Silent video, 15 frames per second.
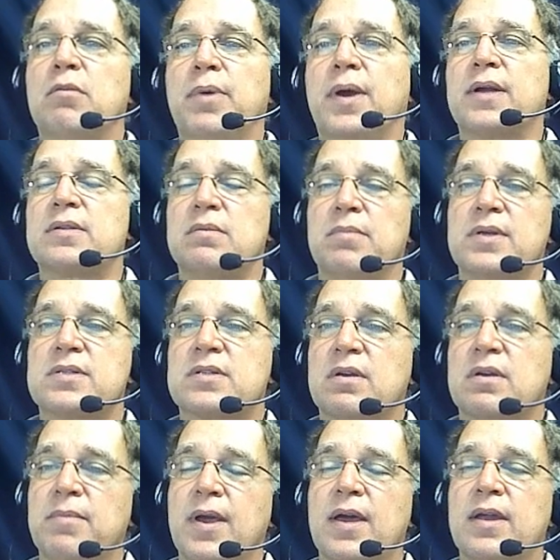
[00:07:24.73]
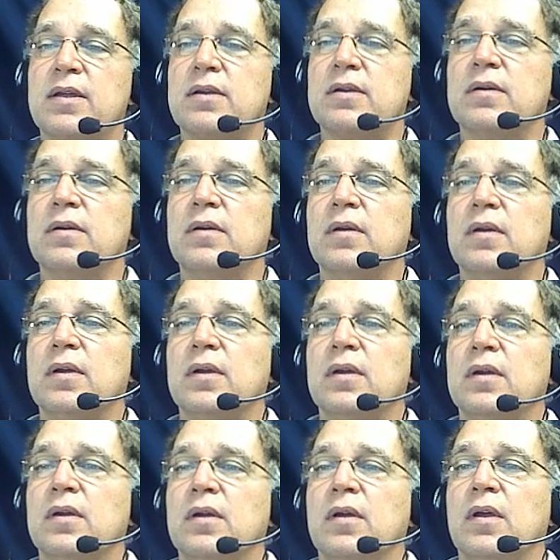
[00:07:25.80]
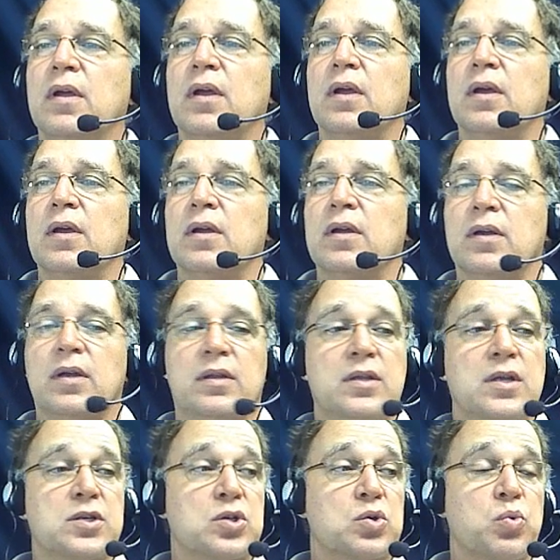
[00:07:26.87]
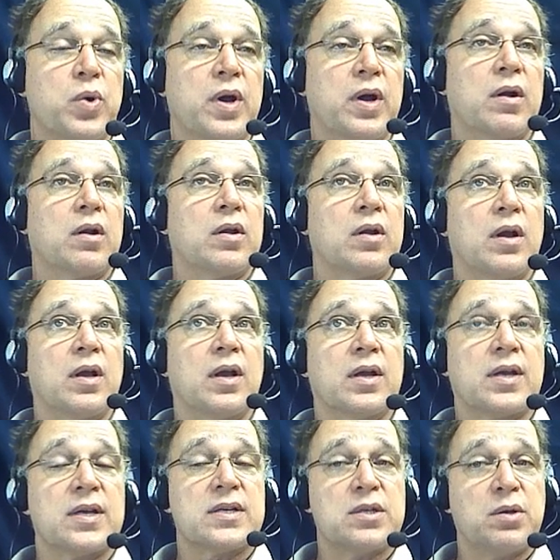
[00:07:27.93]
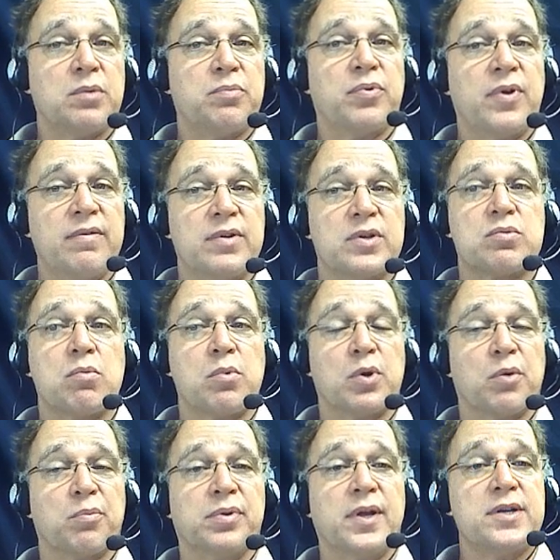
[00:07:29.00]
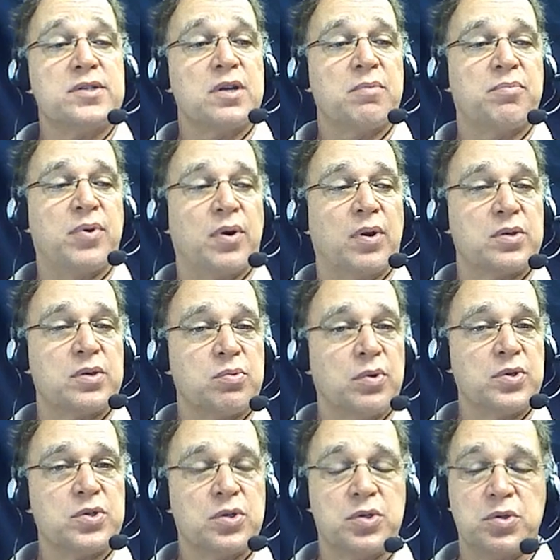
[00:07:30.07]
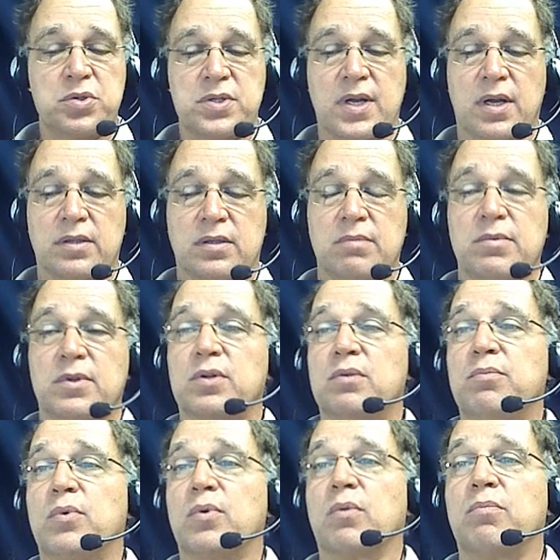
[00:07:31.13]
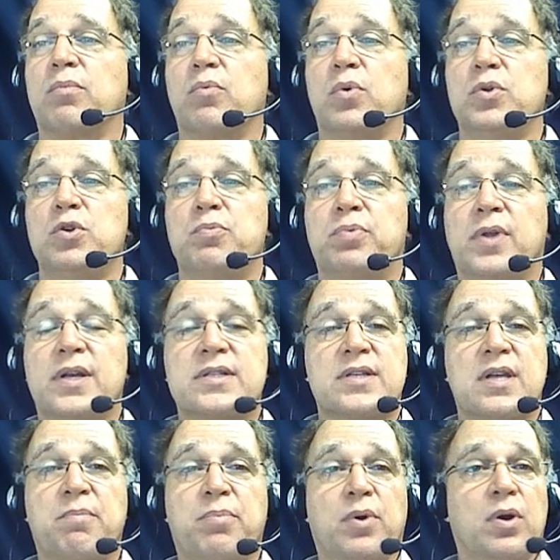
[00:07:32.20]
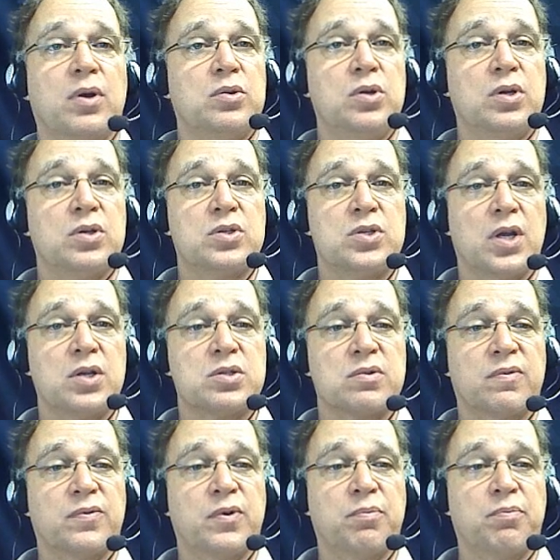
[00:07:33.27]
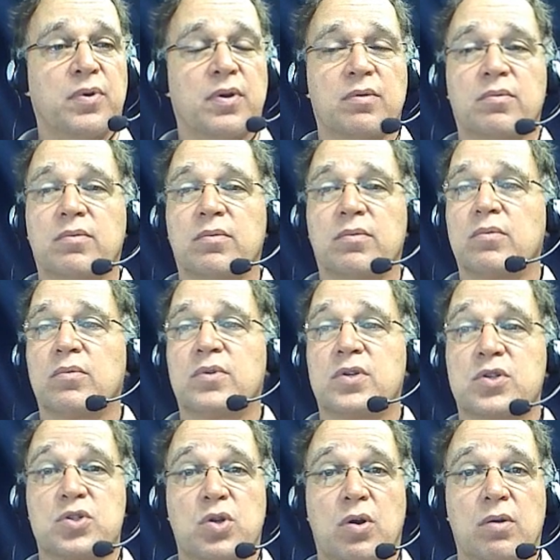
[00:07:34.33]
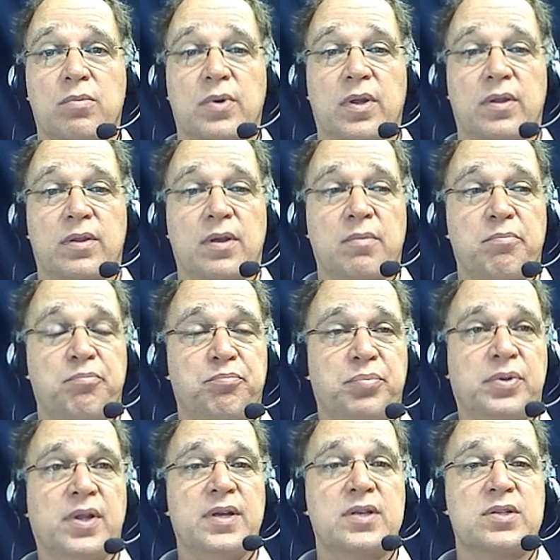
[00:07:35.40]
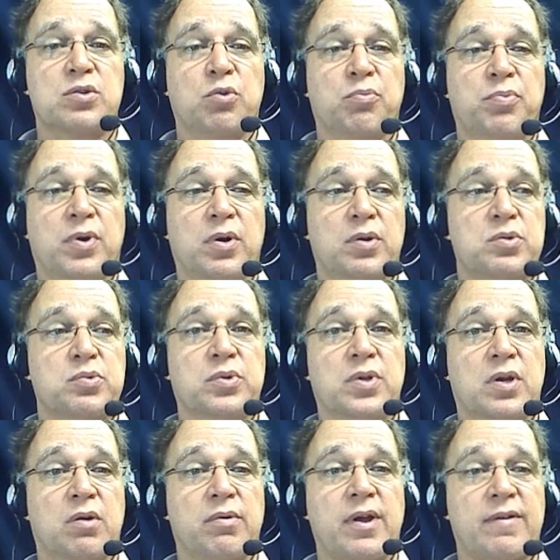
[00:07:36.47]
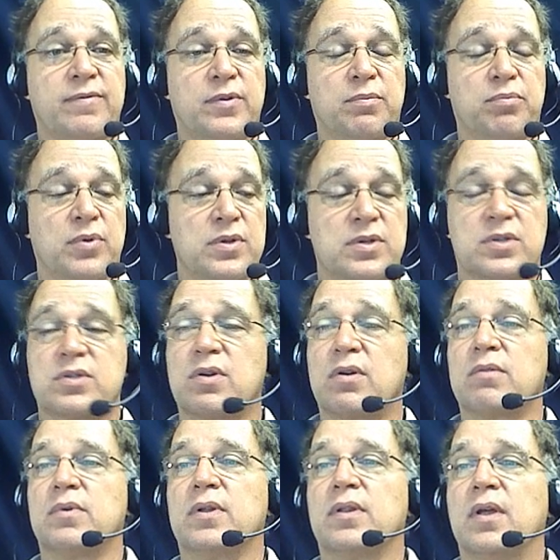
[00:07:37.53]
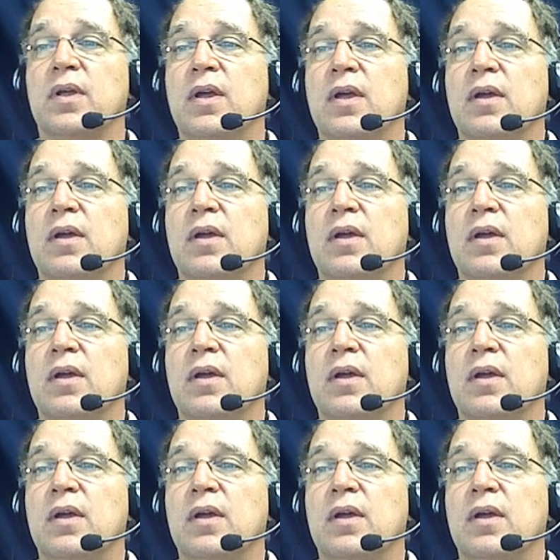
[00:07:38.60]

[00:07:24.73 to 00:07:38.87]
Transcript: go back to my schematic. And this is where, like I said previous, when we were placing parts, once you're used to Altium a little more, when you place that part, you can change the footprint to start with and place your parts with the correct footprint to start with.